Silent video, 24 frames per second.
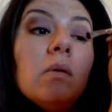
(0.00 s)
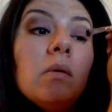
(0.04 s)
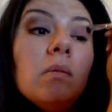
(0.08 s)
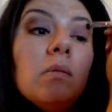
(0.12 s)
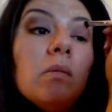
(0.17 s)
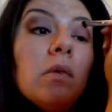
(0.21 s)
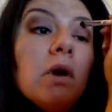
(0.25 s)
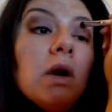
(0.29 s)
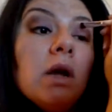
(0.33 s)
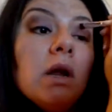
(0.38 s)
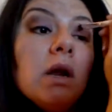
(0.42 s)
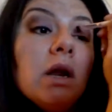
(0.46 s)

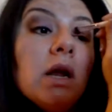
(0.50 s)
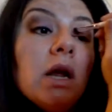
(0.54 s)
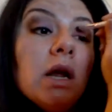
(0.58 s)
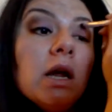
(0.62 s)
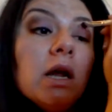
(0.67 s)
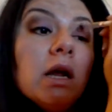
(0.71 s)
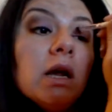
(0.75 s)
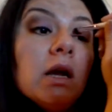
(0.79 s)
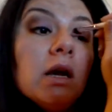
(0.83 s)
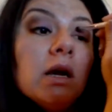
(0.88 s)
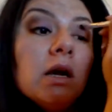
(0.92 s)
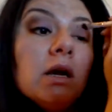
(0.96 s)
But
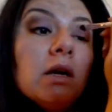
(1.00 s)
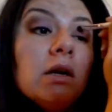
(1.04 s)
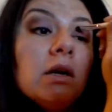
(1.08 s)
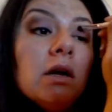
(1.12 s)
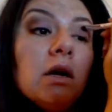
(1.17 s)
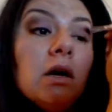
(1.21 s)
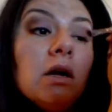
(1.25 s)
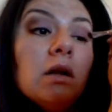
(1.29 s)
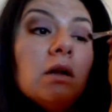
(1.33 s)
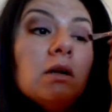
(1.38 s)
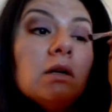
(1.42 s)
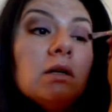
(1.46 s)
hey, a
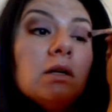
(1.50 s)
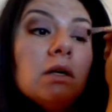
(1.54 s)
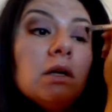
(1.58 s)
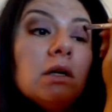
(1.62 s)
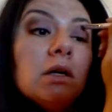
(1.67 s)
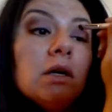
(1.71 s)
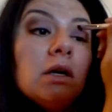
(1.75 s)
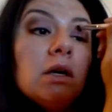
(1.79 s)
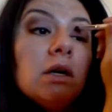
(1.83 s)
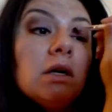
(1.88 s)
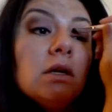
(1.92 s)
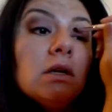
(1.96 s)
dollar's a
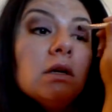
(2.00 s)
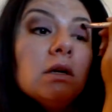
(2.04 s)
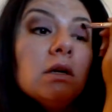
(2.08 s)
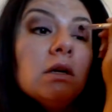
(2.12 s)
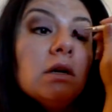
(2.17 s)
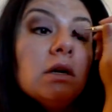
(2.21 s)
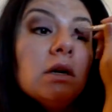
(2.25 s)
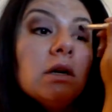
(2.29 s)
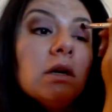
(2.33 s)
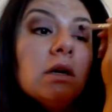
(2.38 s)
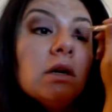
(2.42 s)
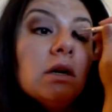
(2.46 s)

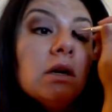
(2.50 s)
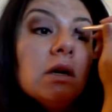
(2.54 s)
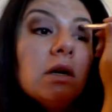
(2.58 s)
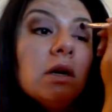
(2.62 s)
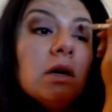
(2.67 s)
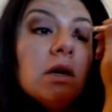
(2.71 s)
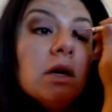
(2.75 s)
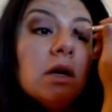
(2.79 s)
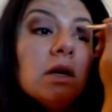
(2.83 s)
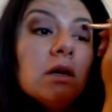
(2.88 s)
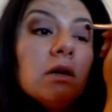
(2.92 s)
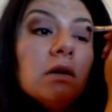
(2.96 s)
dollar
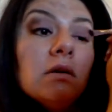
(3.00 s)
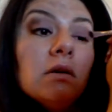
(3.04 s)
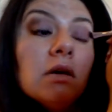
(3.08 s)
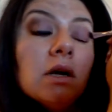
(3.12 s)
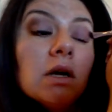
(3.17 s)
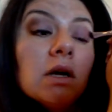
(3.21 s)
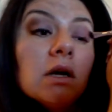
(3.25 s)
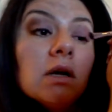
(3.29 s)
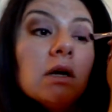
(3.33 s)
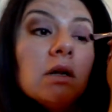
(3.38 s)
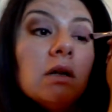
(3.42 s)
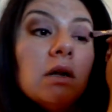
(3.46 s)
and you
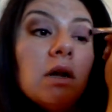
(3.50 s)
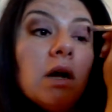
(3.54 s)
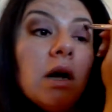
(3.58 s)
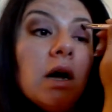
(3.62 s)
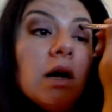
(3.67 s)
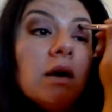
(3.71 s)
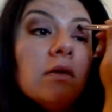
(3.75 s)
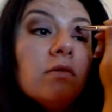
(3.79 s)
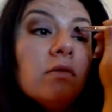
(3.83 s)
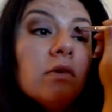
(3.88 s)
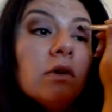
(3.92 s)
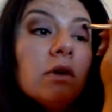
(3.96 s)
get a
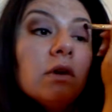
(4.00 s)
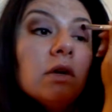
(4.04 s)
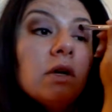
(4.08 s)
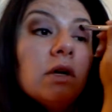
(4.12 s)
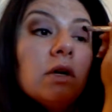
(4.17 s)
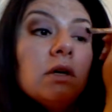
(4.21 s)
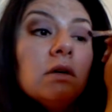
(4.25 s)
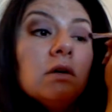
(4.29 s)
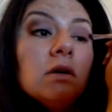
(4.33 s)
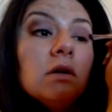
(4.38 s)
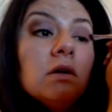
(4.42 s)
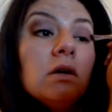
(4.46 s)
lot for a
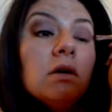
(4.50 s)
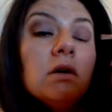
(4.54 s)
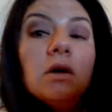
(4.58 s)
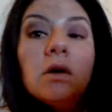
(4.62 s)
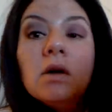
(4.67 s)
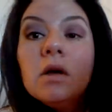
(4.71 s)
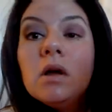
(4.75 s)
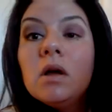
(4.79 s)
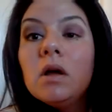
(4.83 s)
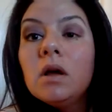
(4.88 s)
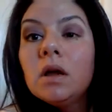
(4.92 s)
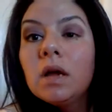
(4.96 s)
dollar.
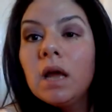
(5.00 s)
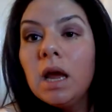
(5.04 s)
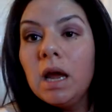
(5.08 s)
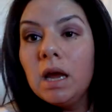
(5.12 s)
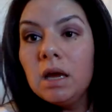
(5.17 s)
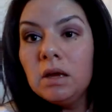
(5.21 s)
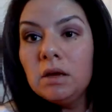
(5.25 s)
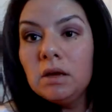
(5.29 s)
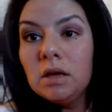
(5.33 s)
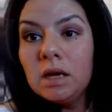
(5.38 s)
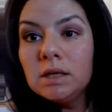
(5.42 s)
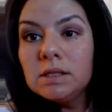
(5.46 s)

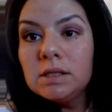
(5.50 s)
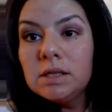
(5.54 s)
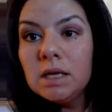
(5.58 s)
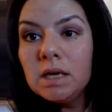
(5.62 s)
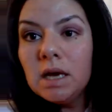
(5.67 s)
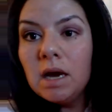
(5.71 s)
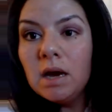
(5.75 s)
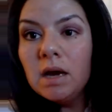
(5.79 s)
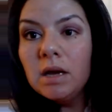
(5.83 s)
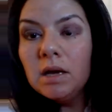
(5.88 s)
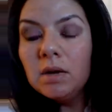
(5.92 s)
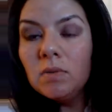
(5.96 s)
Okay, you guys see
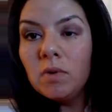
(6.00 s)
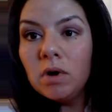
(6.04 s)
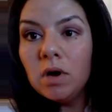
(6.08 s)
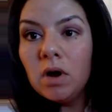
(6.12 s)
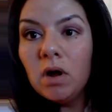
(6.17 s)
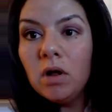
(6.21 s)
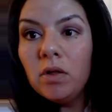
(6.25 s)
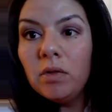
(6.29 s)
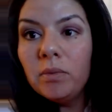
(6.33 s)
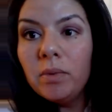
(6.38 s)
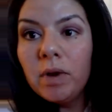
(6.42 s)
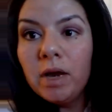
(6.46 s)
how I went
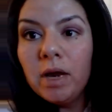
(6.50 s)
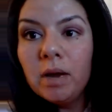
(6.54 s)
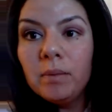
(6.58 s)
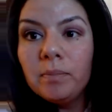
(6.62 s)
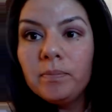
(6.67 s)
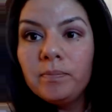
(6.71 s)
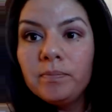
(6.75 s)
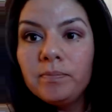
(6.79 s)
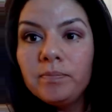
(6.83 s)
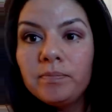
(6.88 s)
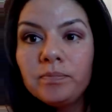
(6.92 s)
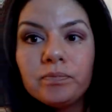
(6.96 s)
all the way up?
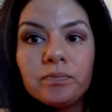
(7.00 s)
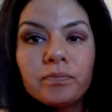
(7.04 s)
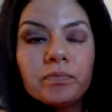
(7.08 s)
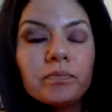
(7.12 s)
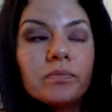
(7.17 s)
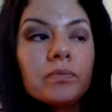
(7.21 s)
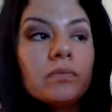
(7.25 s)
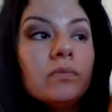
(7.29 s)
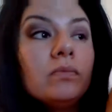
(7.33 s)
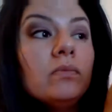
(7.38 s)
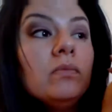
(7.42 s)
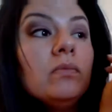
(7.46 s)

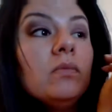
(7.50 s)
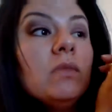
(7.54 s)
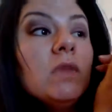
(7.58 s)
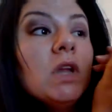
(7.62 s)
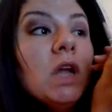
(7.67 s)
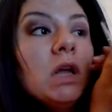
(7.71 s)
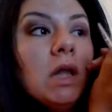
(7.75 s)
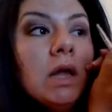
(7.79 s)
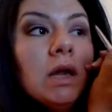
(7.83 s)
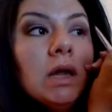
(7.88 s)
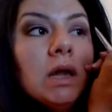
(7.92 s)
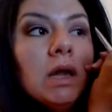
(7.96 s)

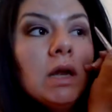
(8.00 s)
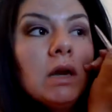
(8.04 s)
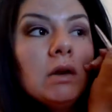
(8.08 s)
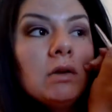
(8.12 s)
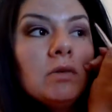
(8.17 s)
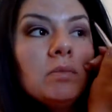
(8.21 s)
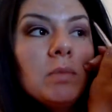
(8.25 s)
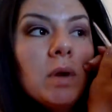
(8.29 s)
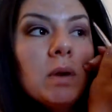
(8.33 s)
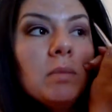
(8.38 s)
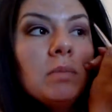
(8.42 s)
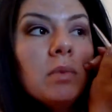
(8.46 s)
Like
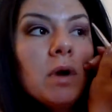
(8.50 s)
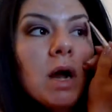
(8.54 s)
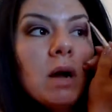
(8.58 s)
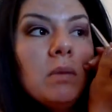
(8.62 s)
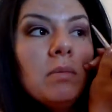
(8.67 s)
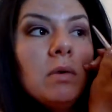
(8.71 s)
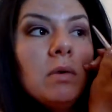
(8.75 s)
here's my brow